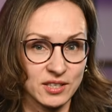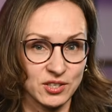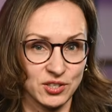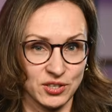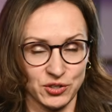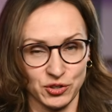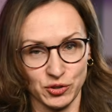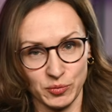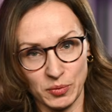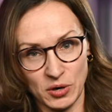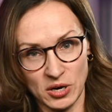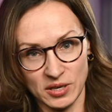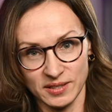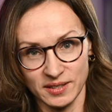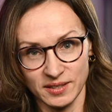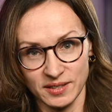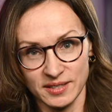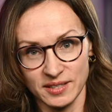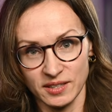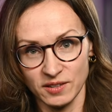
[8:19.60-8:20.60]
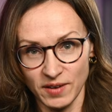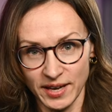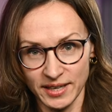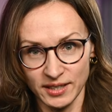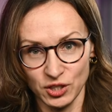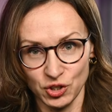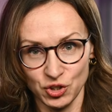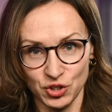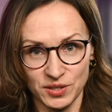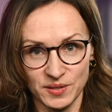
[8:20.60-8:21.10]
center proxy
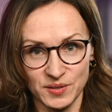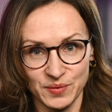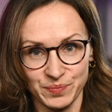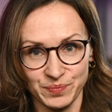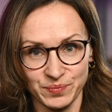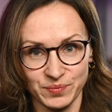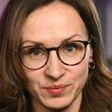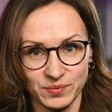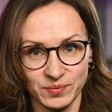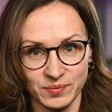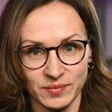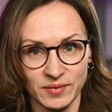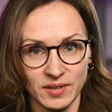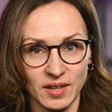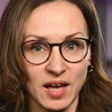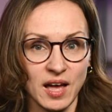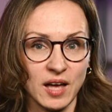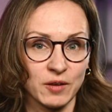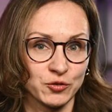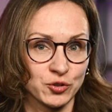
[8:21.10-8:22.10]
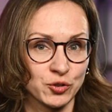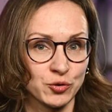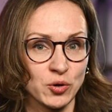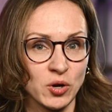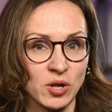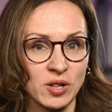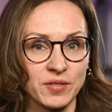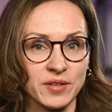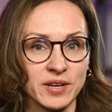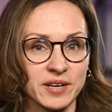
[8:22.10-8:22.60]
disadvantages. After
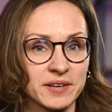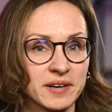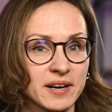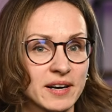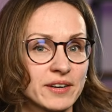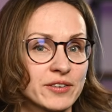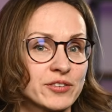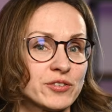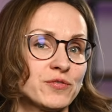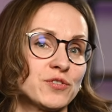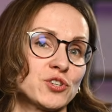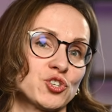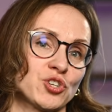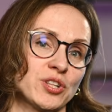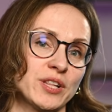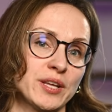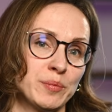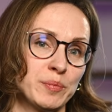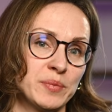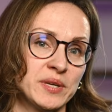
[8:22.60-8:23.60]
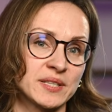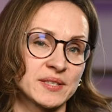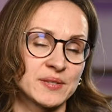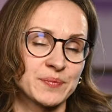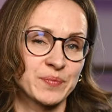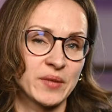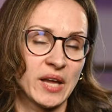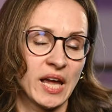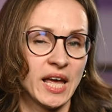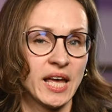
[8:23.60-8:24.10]
all, they are artificial IPs,
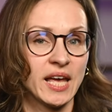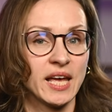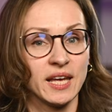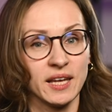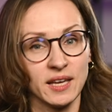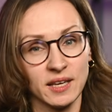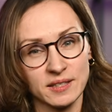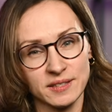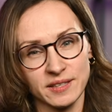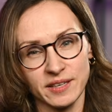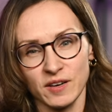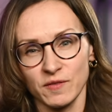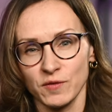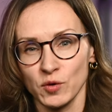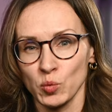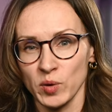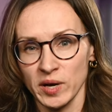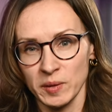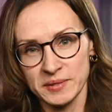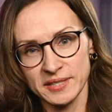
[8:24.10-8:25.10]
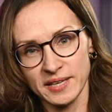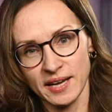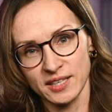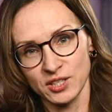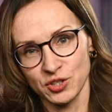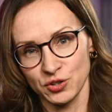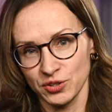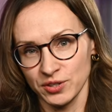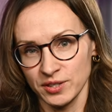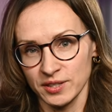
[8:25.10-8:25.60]
easier for
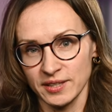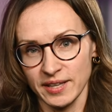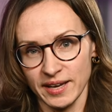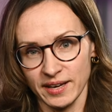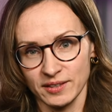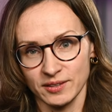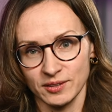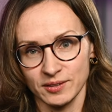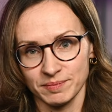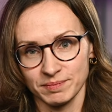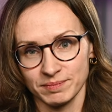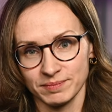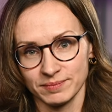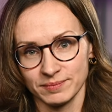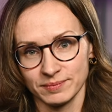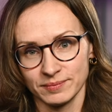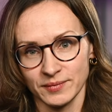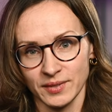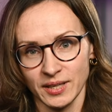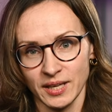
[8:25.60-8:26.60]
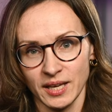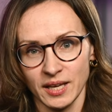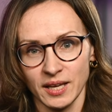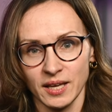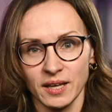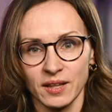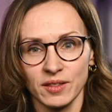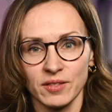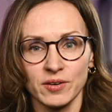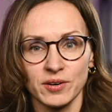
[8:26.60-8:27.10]
websites to detect.
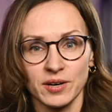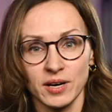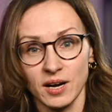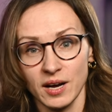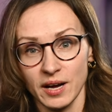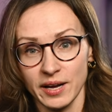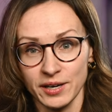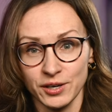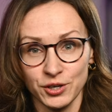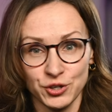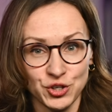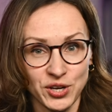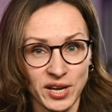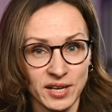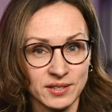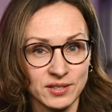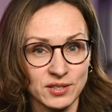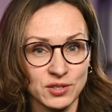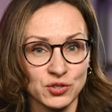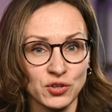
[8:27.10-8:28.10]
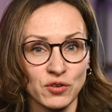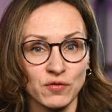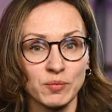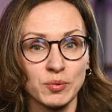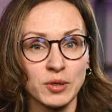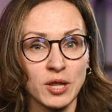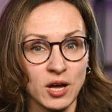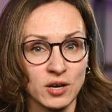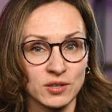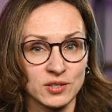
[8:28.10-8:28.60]
There are higher chances of
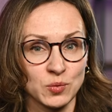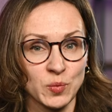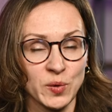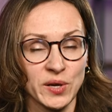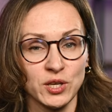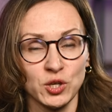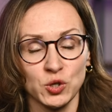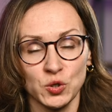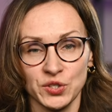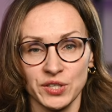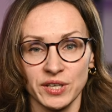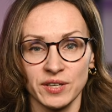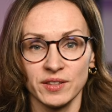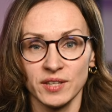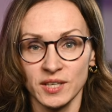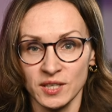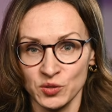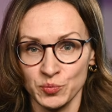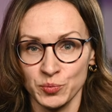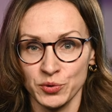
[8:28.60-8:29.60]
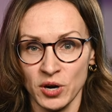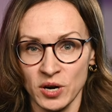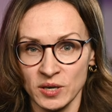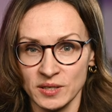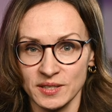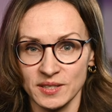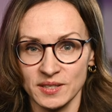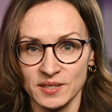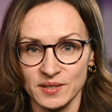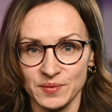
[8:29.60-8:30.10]
blocks when using these
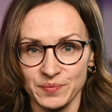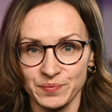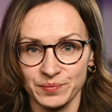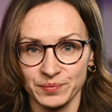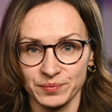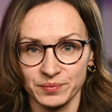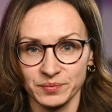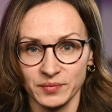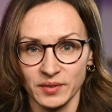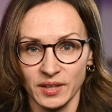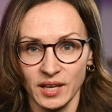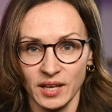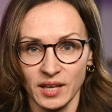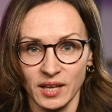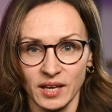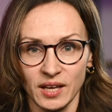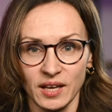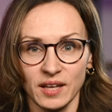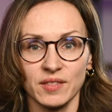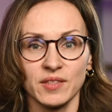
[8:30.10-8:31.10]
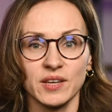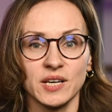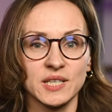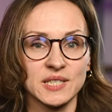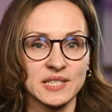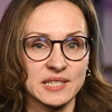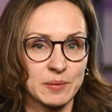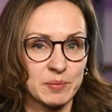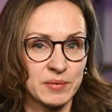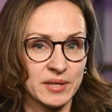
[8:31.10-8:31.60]
proxies. Their
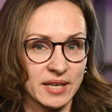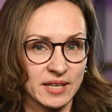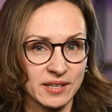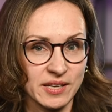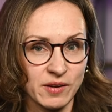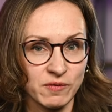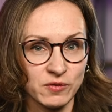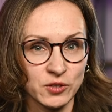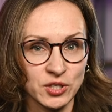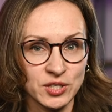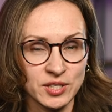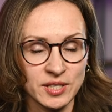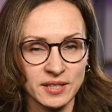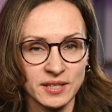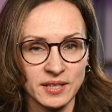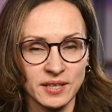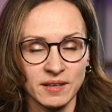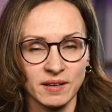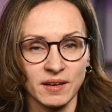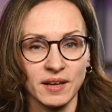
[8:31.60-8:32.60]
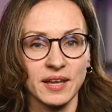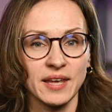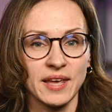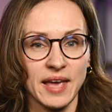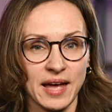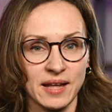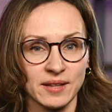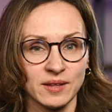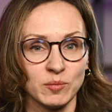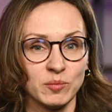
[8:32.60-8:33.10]
subnet diversity
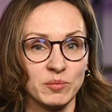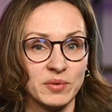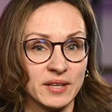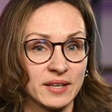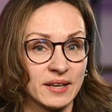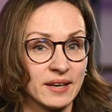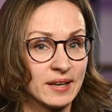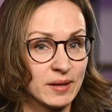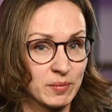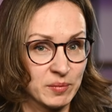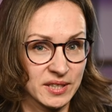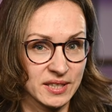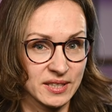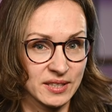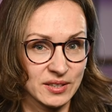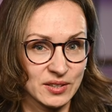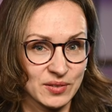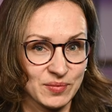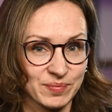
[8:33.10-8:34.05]
can be limited.